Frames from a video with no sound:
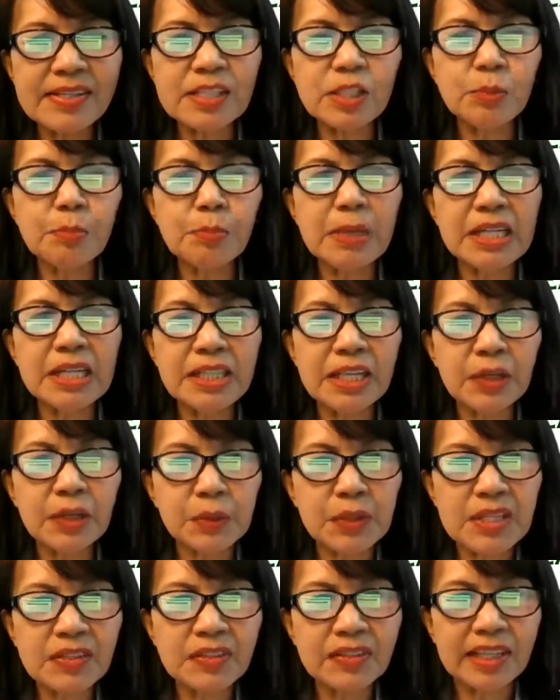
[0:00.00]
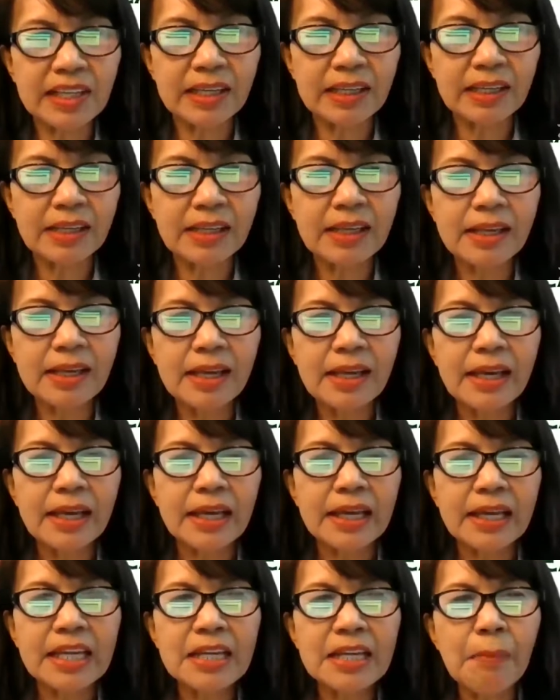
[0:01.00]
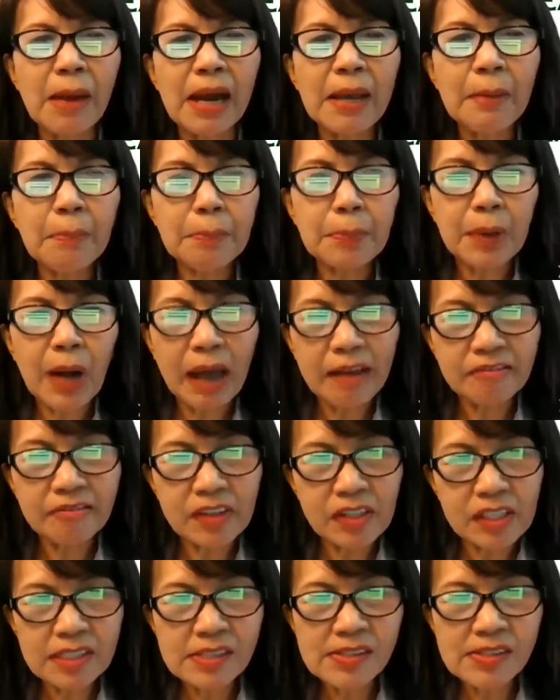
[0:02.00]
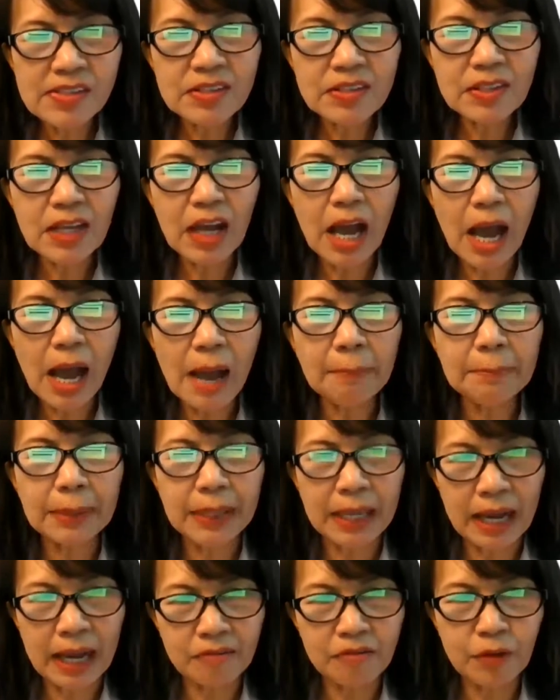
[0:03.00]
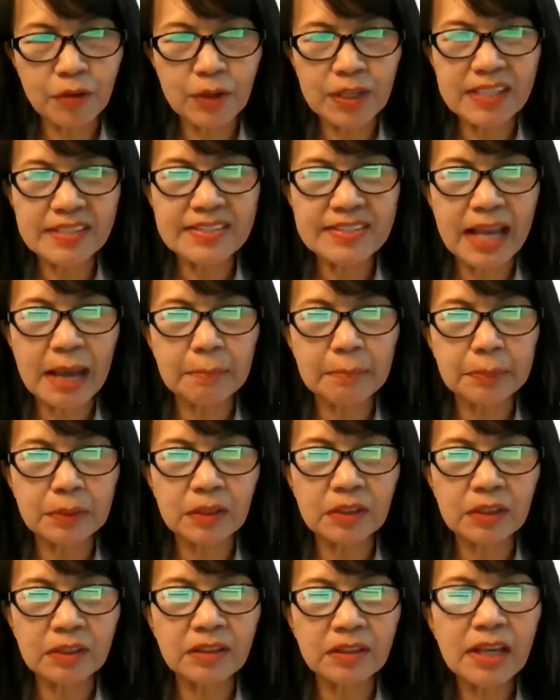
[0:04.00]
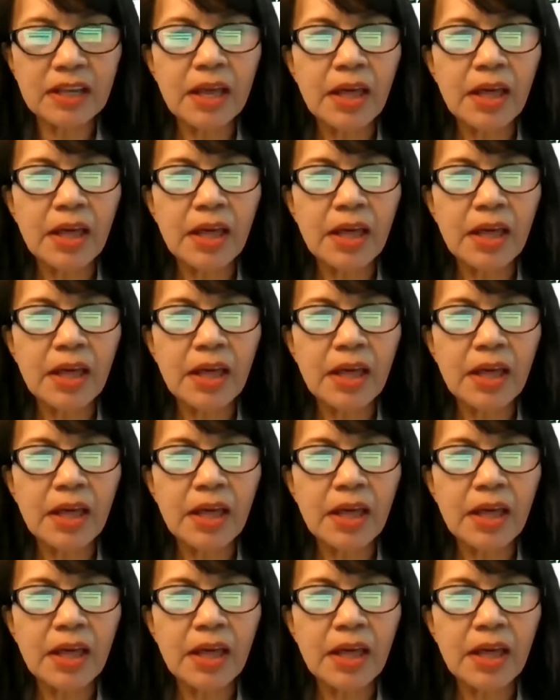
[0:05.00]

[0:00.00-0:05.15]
has been decreasing. In my province, Abra, for example,